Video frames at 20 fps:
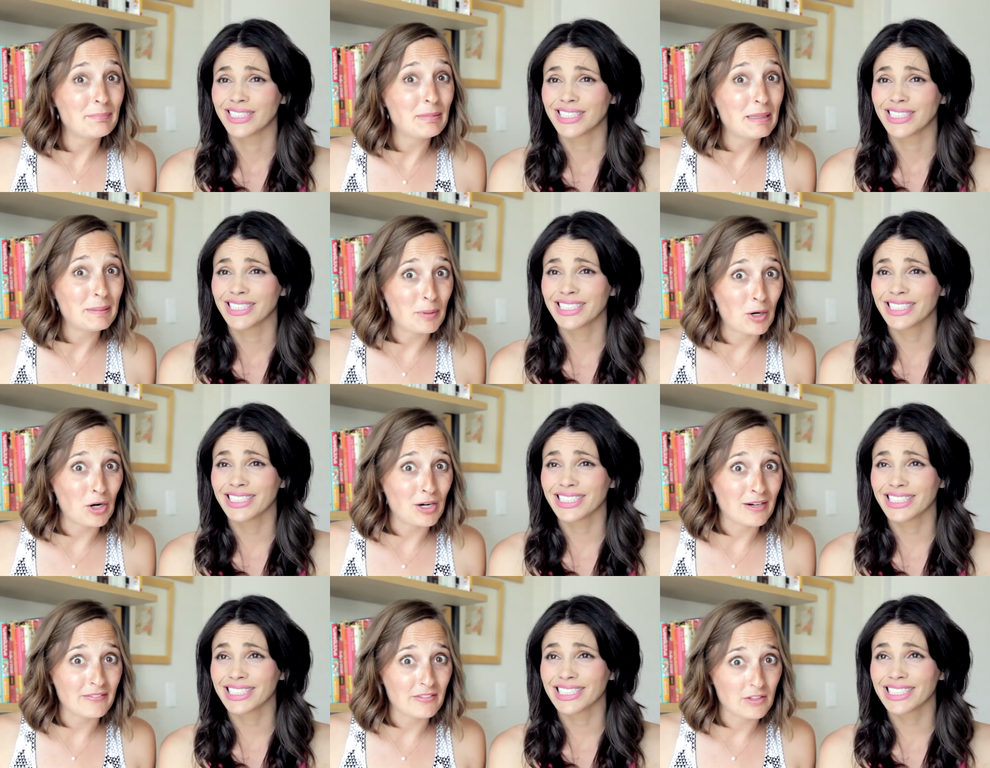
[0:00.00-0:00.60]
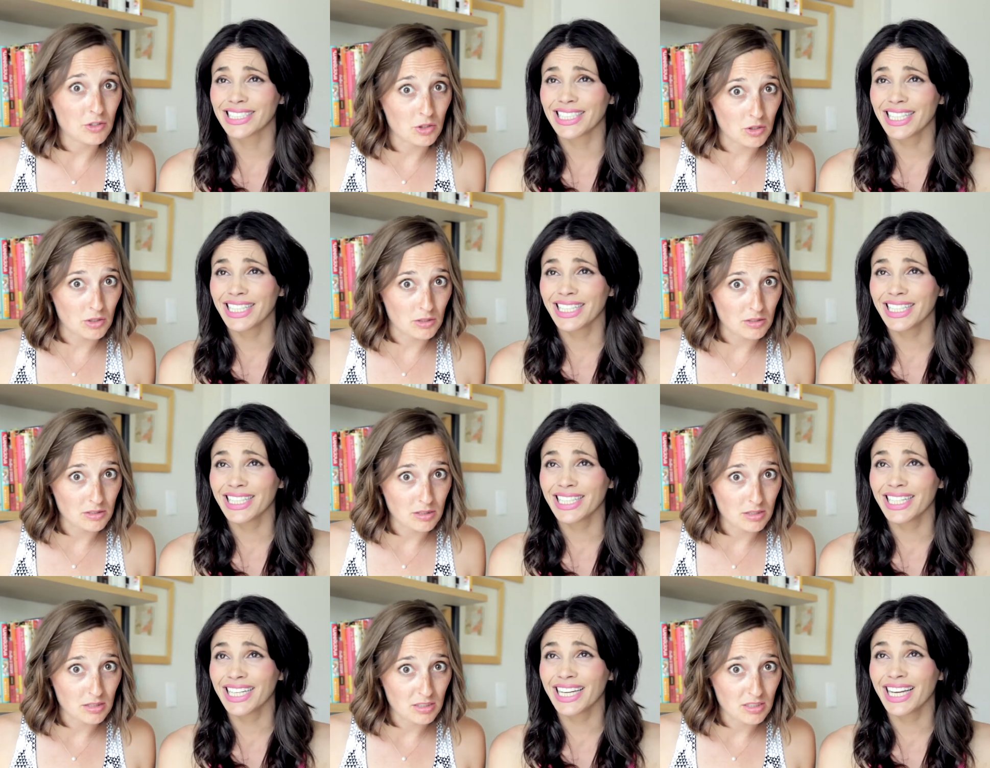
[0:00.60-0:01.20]
Speaker 1: be part of a cult.
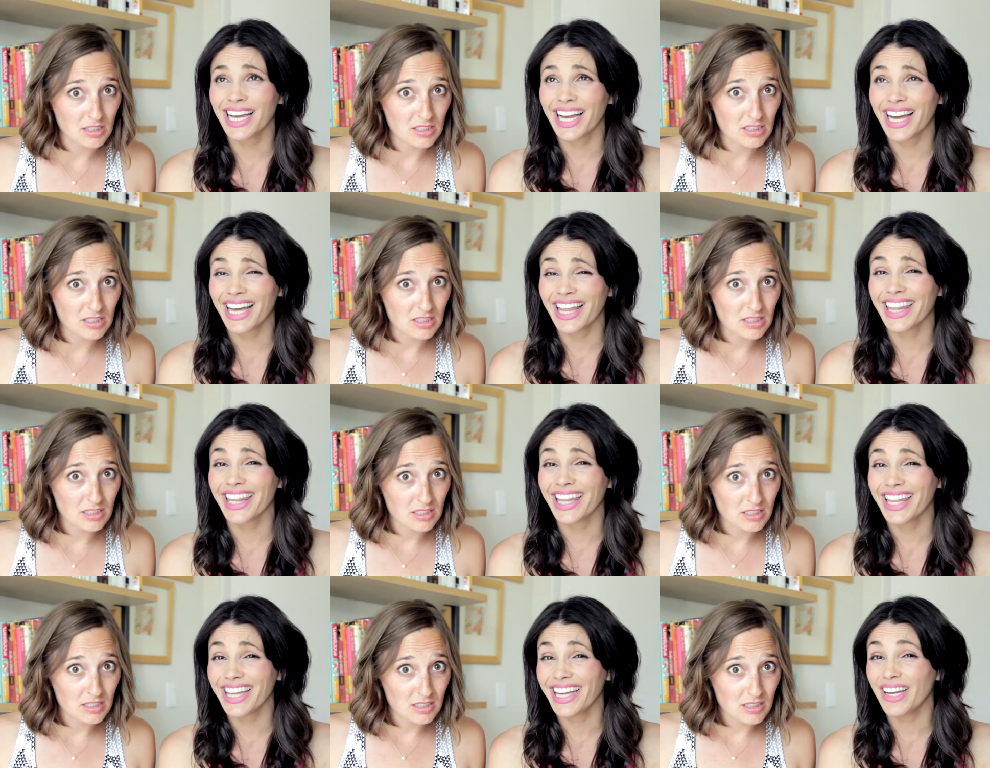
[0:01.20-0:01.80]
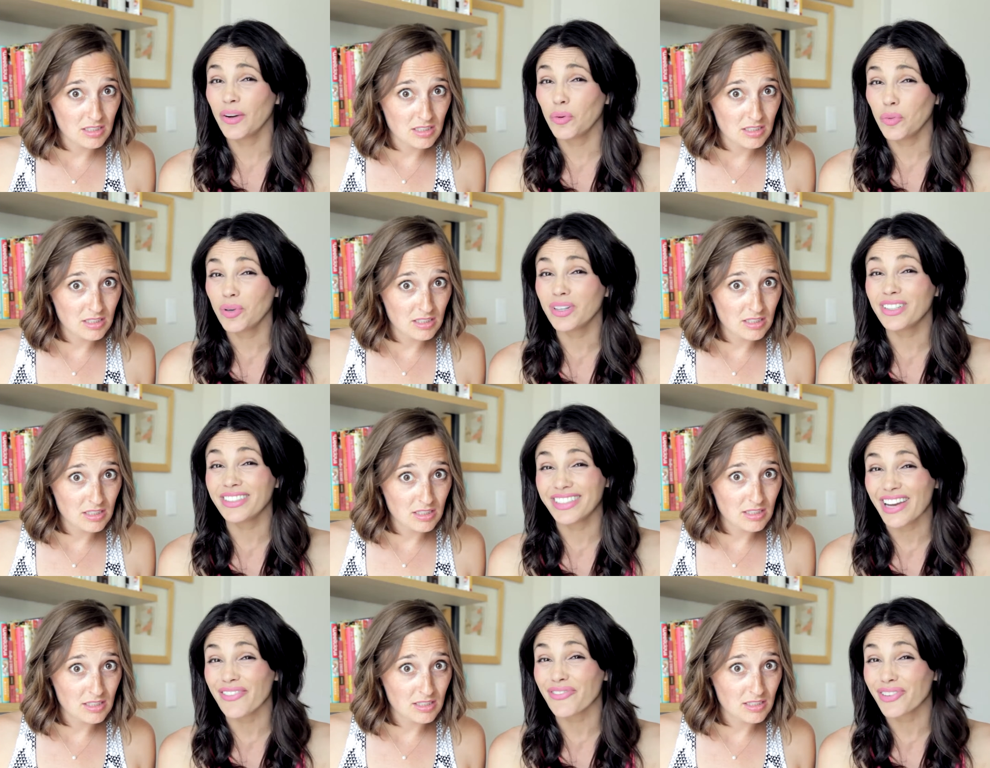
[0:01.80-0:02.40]
Yeah, I
Speaker 2: mean, we're
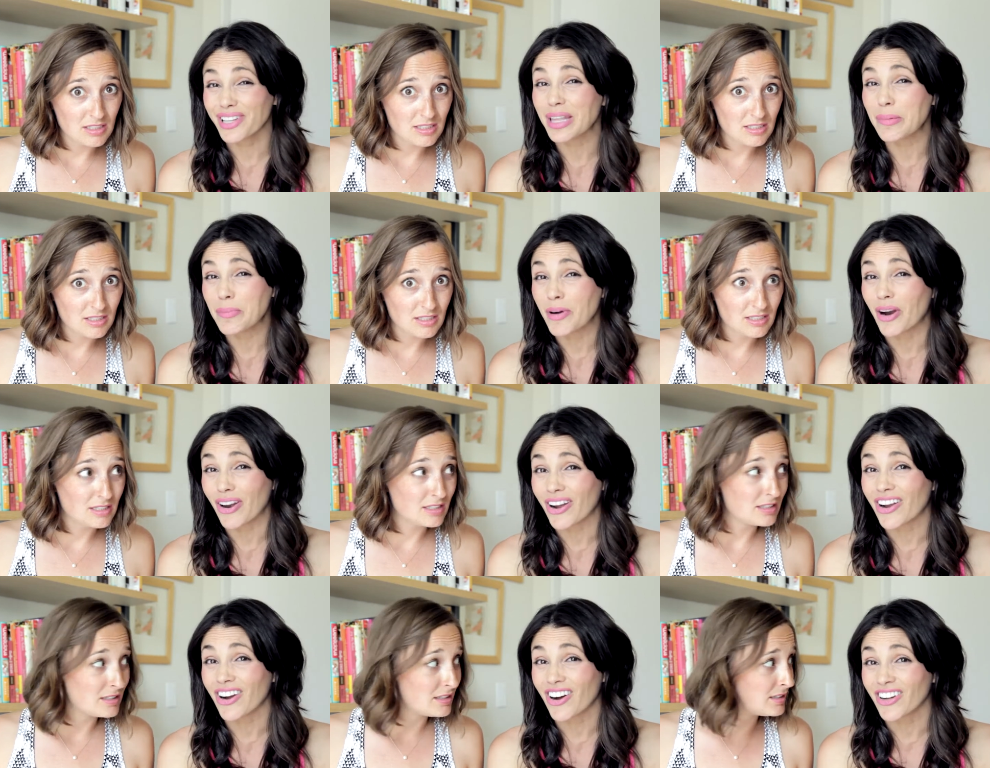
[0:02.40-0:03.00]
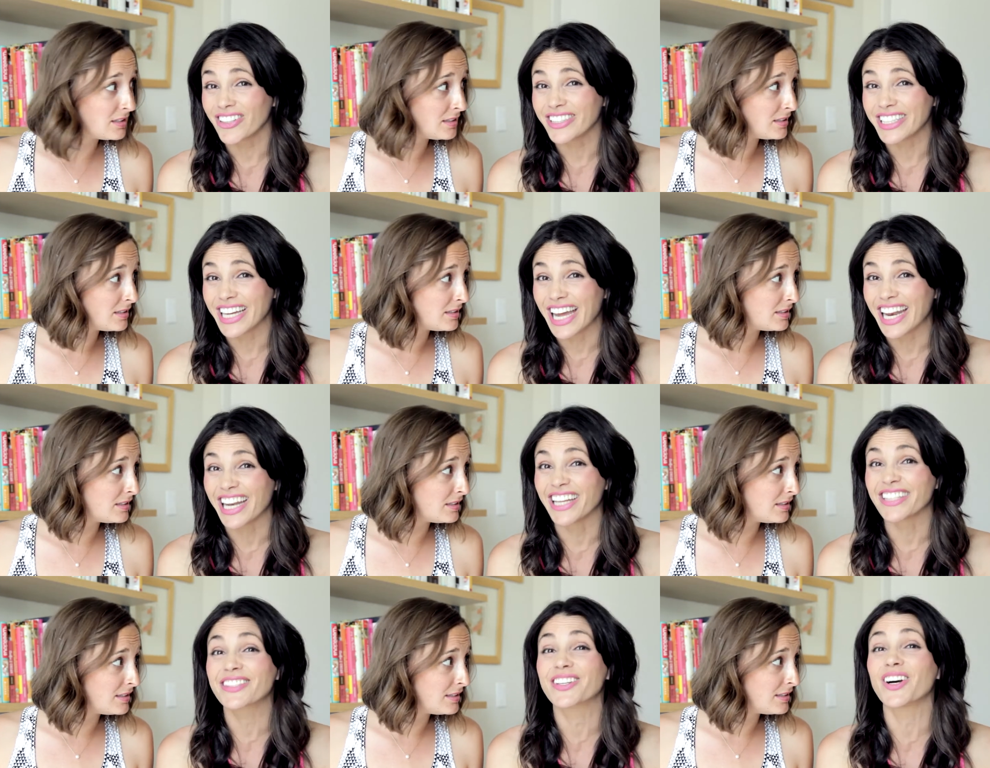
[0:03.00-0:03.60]
definitely part of a cult, and
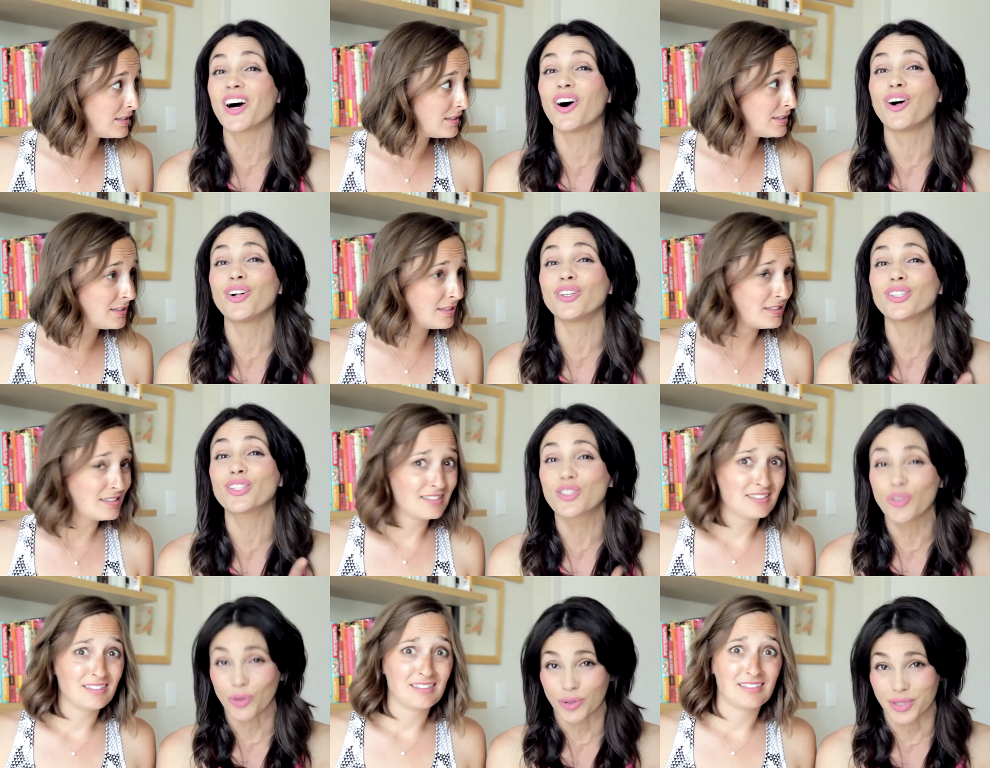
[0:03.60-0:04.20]
it's called Soul